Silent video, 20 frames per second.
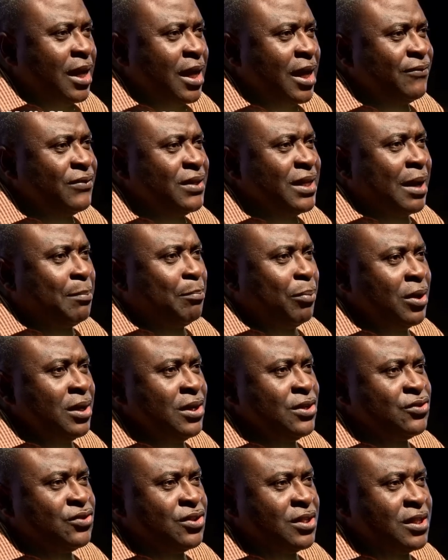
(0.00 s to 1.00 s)
Having
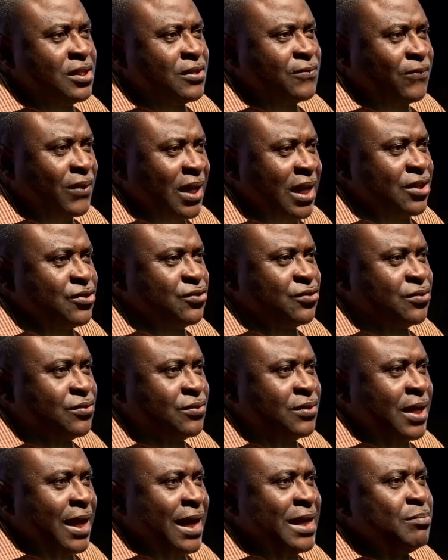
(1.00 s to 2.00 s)
abolished in his flesh
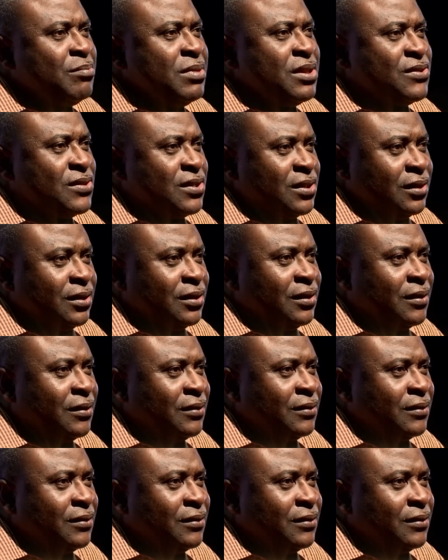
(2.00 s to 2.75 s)
the enmity,